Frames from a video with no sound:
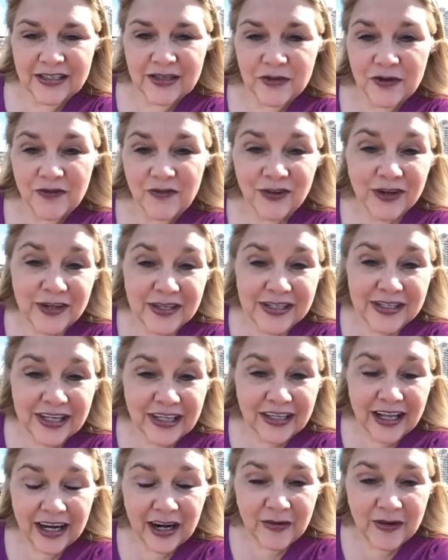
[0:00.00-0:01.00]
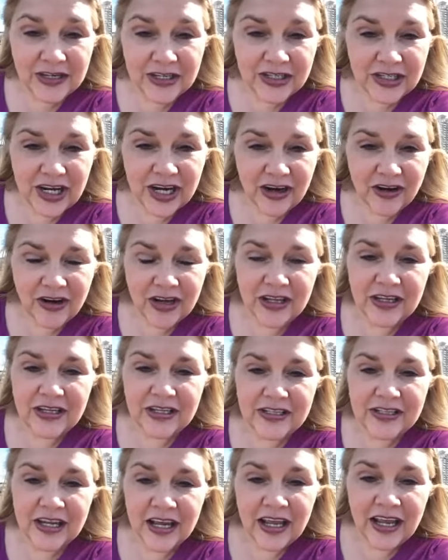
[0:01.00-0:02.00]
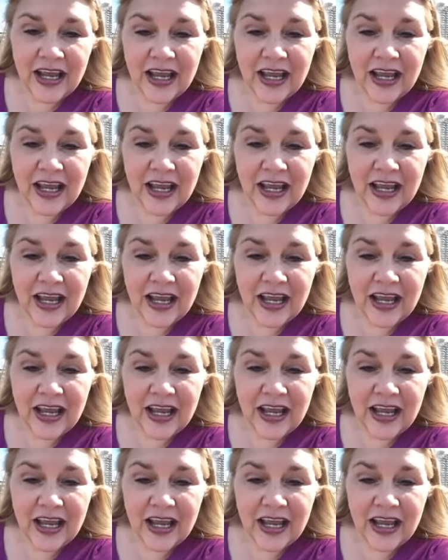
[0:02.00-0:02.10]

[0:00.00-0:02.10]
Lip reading: So the first thing that I'm going to share is,